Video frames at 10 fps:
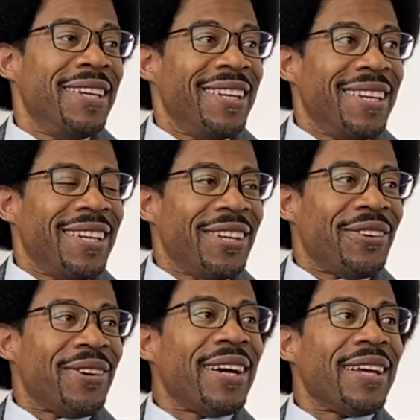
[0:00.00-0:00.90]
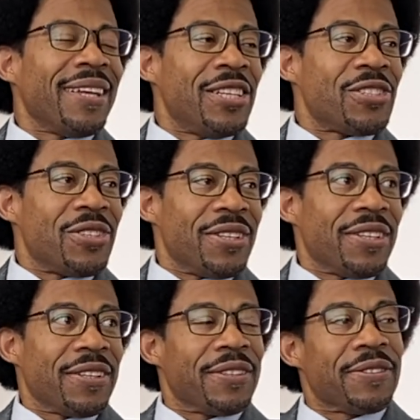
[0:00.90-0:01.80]
Is that right? Right. Did you
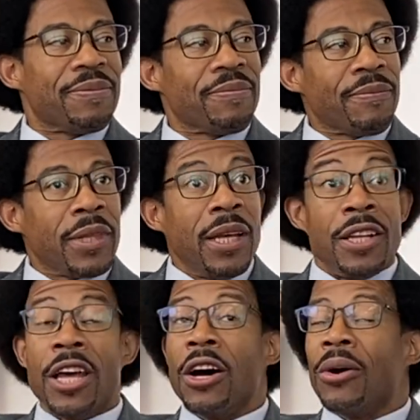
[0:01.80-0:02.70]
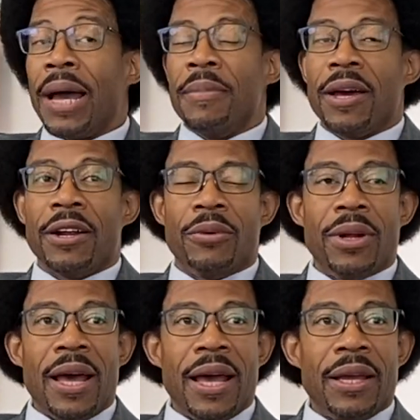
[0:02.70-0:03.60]
you didn't meet her then? No, I met her
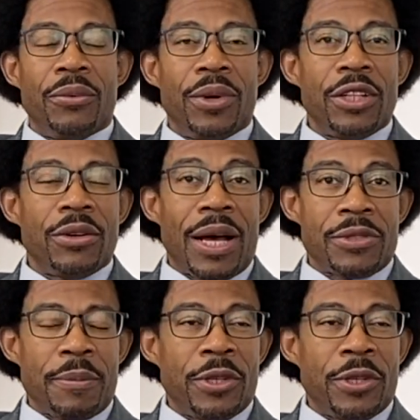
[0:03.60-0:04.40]
when I went. I was